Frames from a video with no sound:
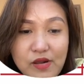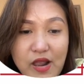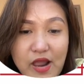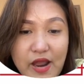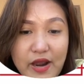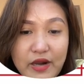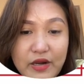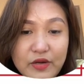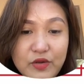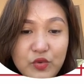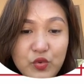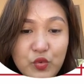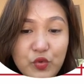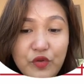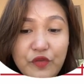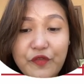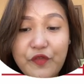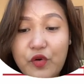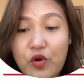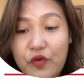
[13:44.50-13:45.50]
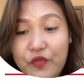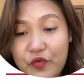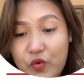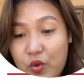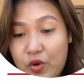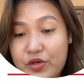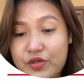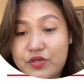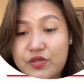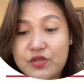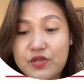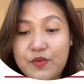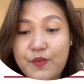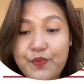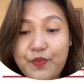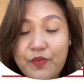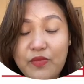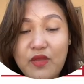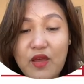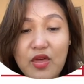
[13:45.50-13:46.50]
And of course,
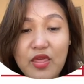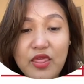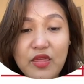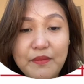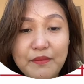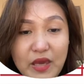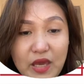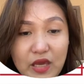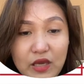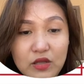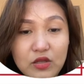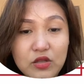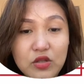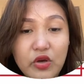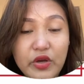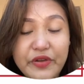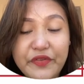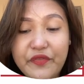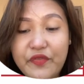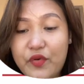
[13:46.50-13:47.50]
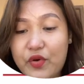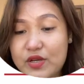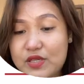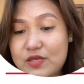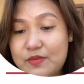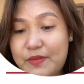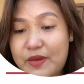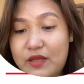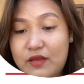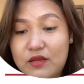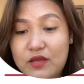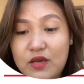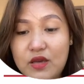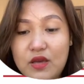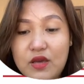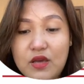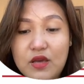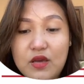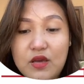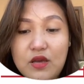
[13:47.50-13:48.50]
the main law enforcement
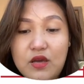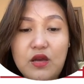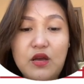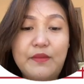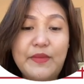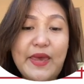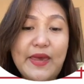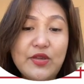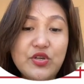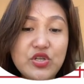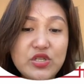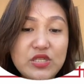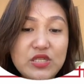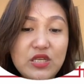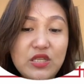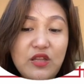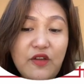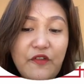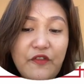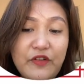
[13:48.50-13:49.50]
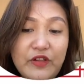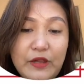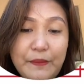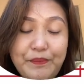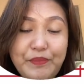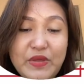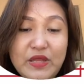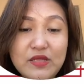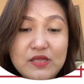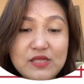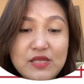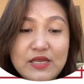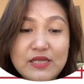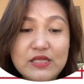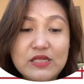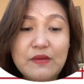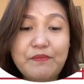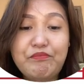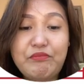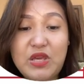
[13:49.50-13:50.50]
agency in the Philippines
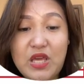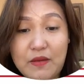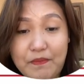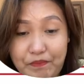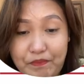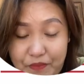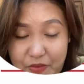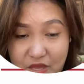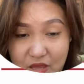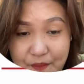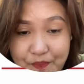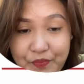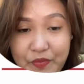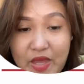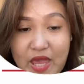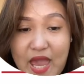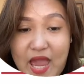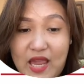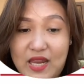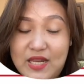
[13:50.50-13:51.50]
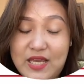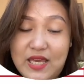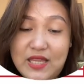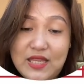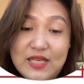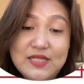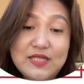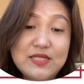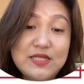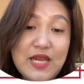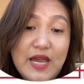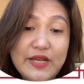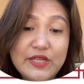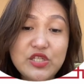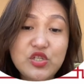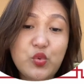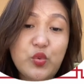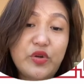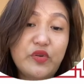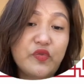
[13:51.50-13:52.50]
is the PNP, and it is
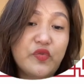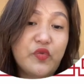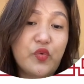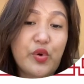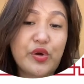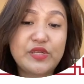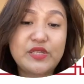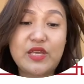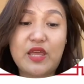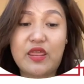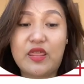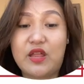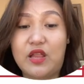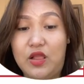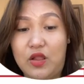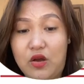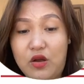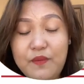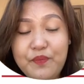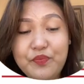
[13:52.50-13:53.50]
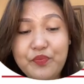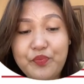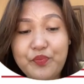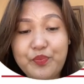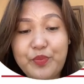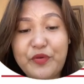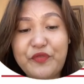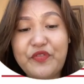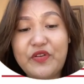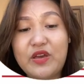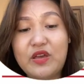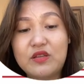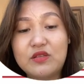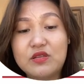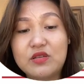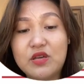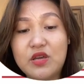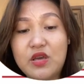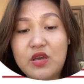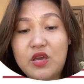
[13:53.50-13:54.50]
tasked with enforcing the law, prevent
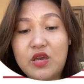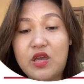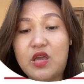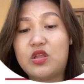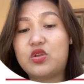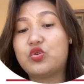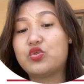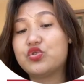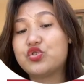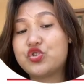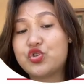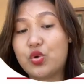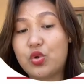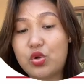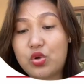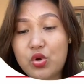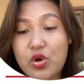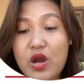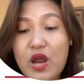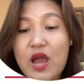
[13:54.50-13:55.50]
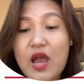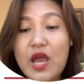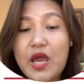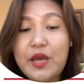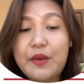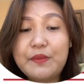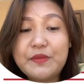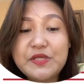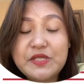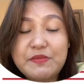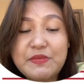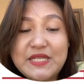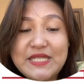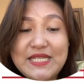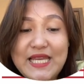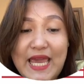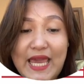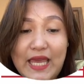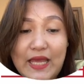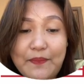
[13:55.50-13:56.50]
and control crimes,
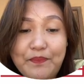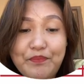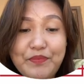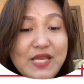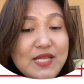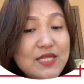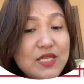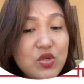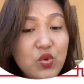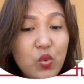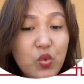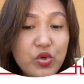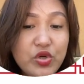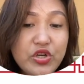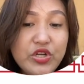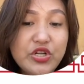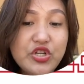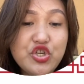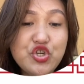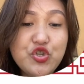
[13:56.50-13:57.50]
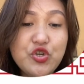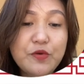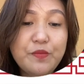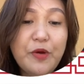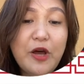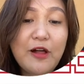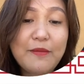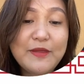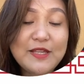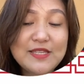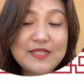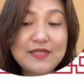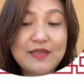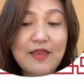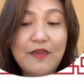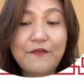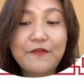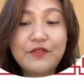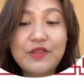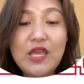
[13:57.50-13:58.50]
maintain peace and order, and ensure public
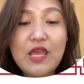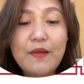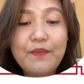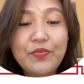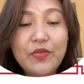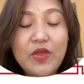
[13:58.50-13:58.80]
safety